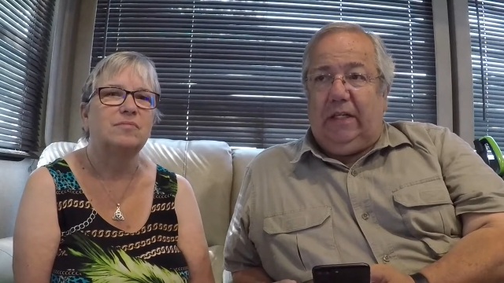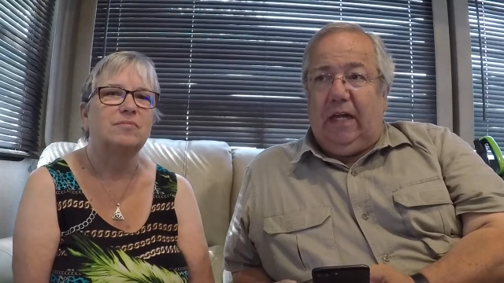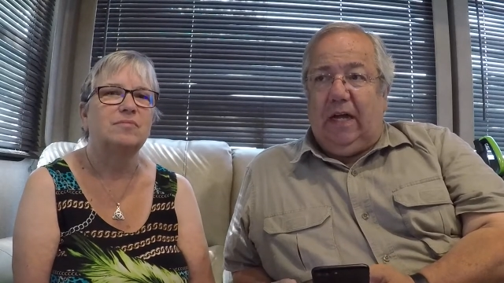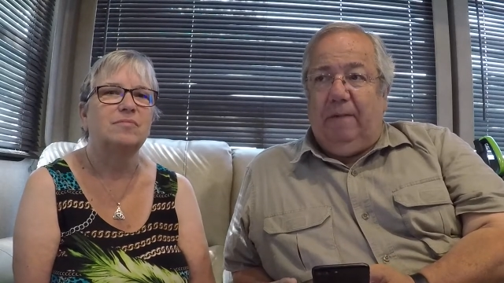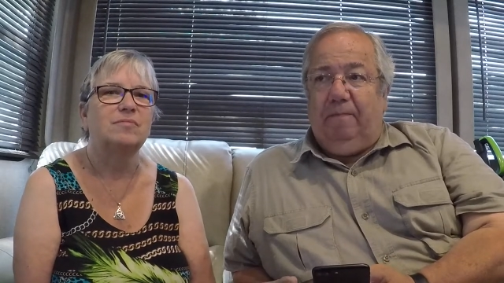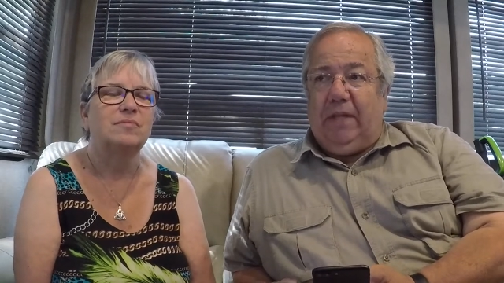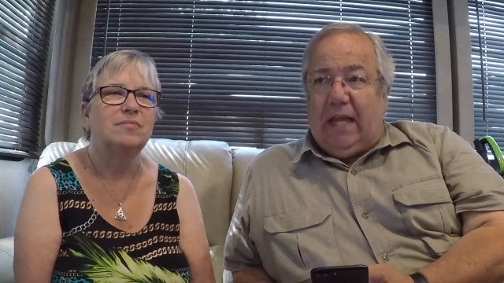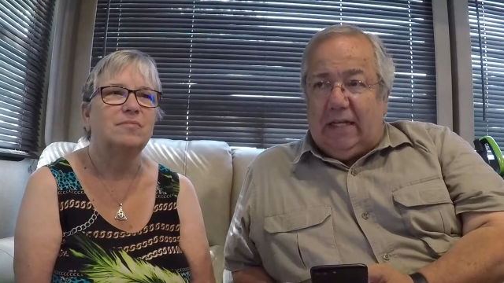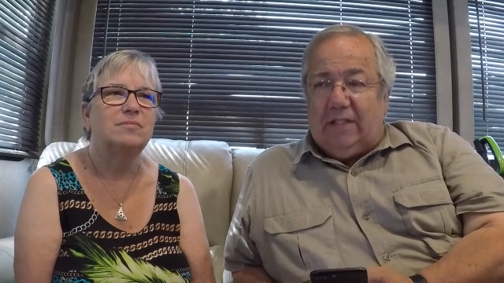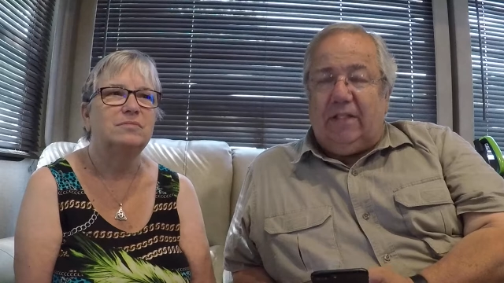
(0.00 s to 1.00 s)
Speaker 1: Um, uh,
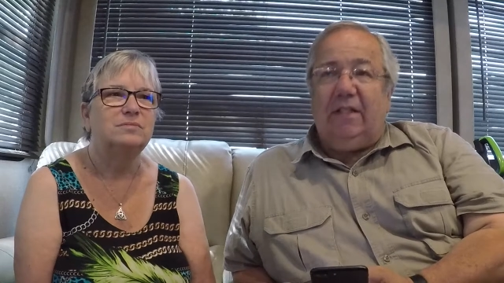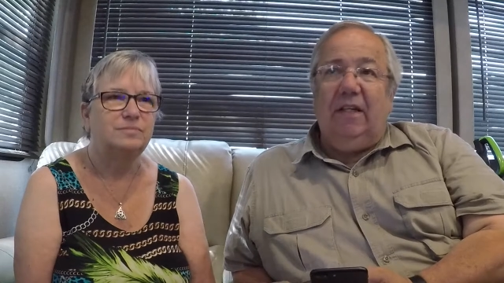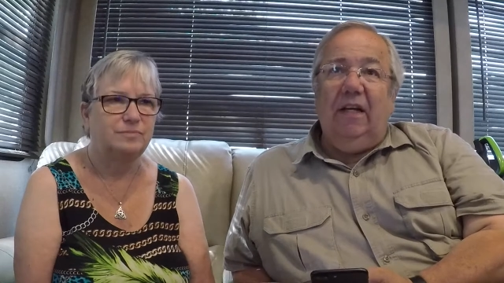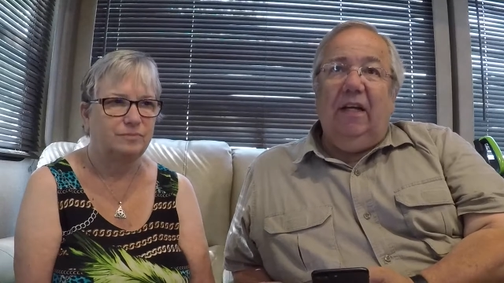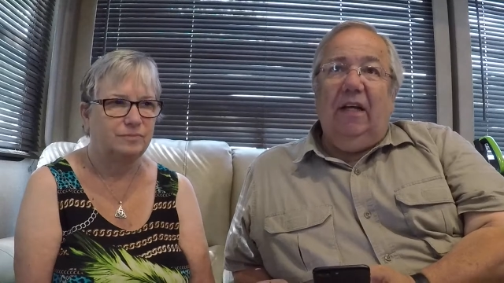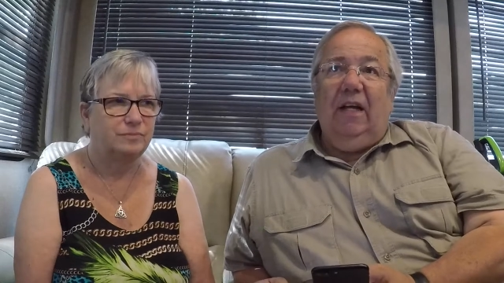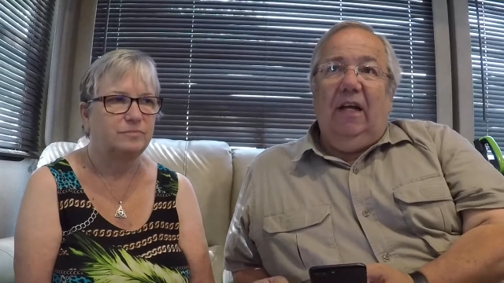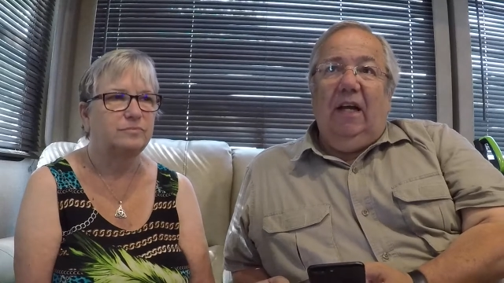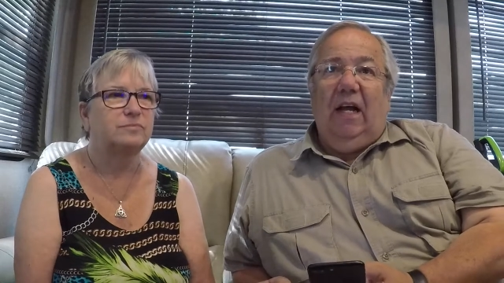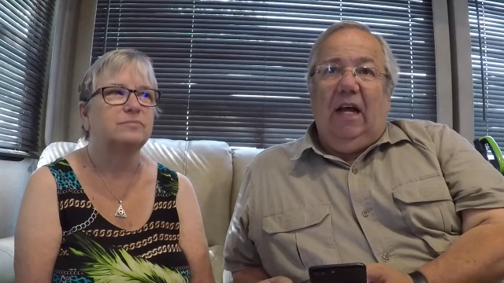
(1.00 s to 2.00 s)
yes,
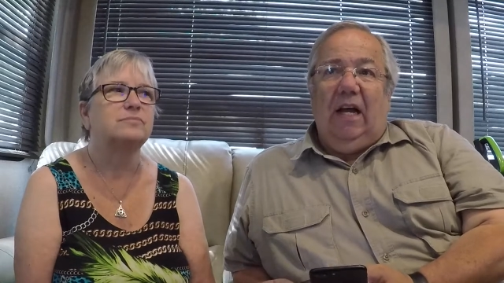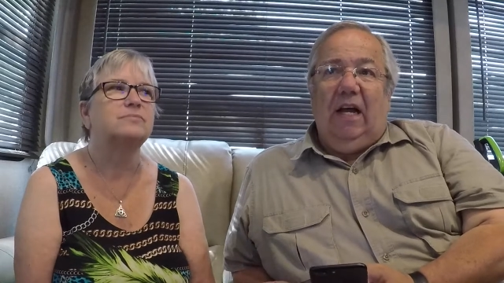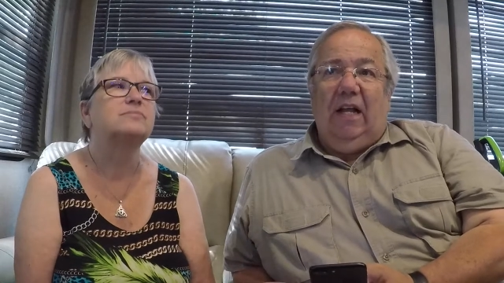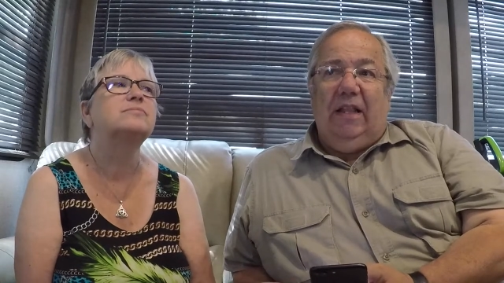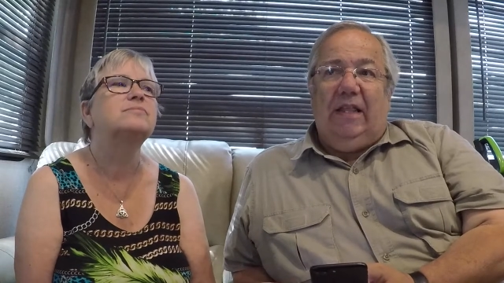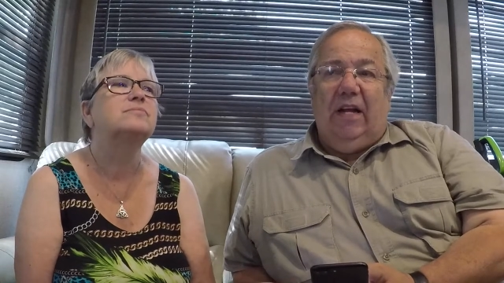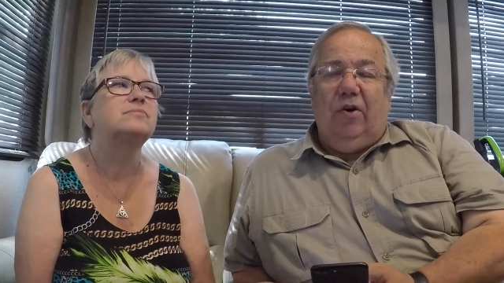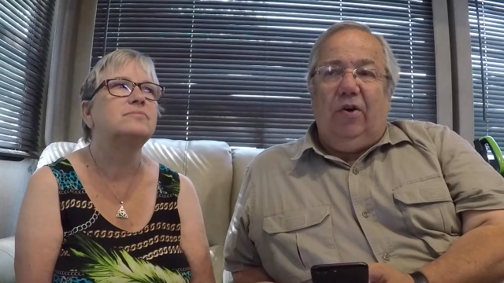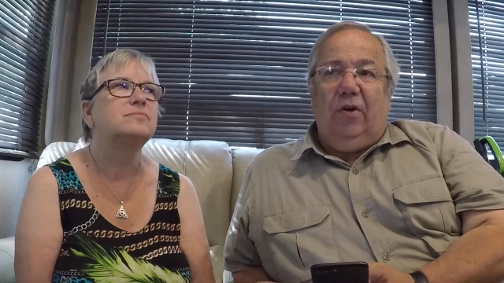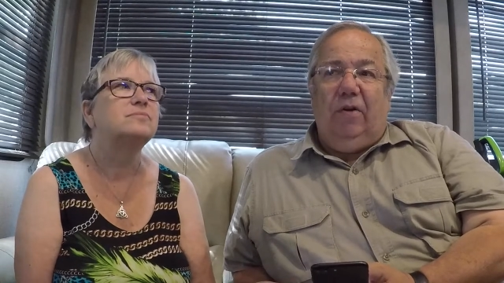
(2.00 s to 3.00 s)

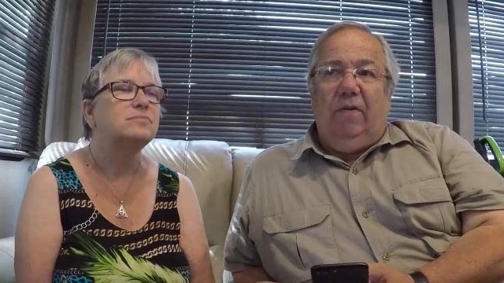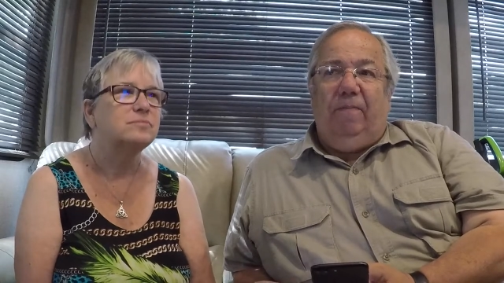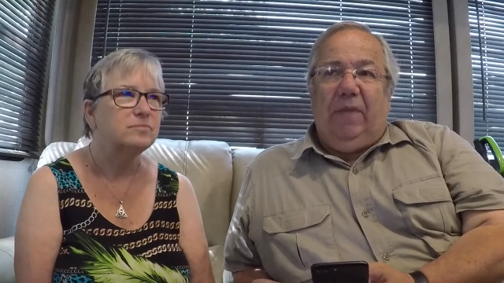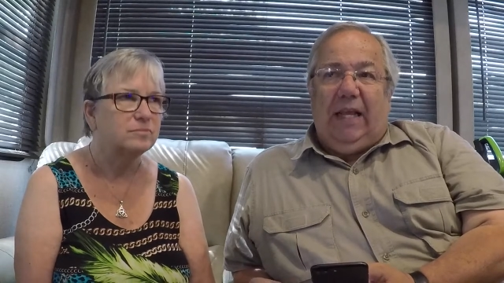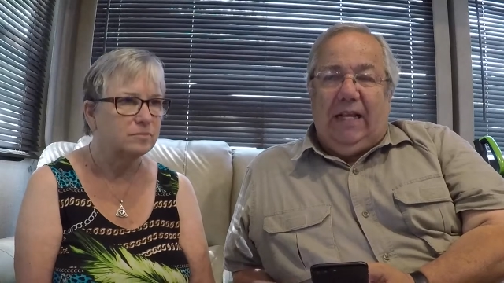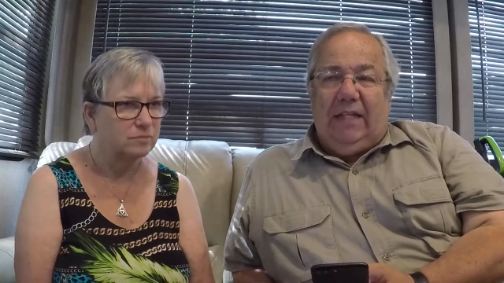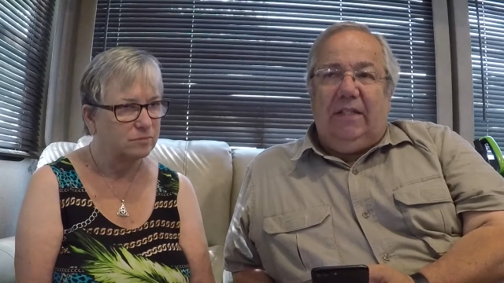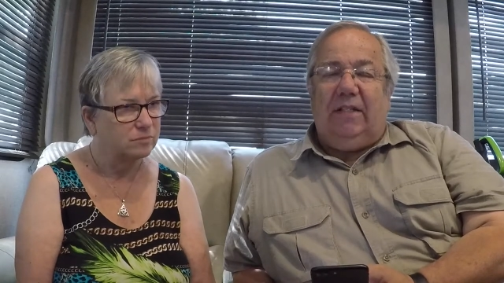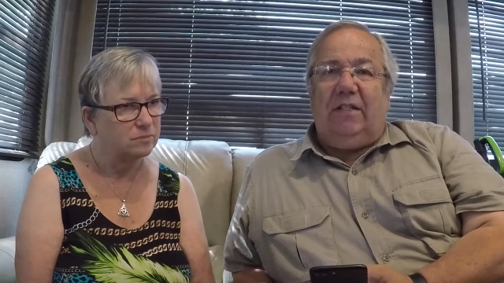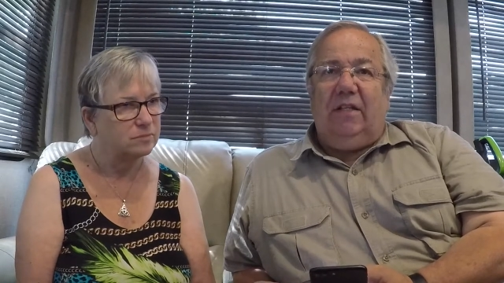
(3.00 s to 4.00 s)
there
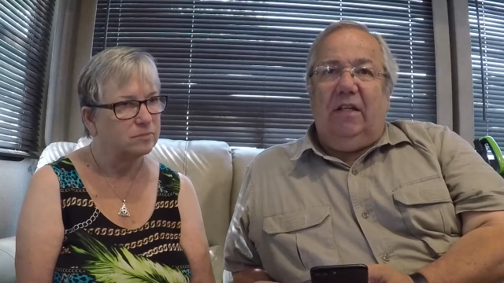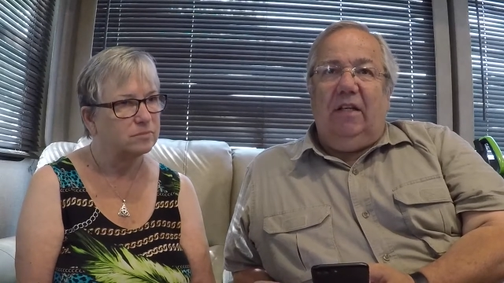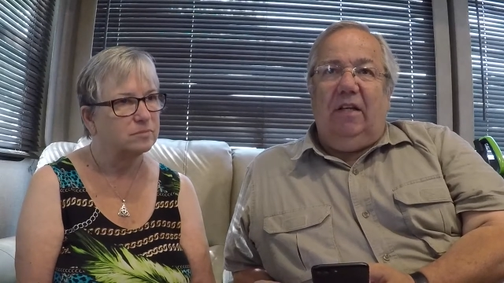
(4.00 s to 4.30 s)
is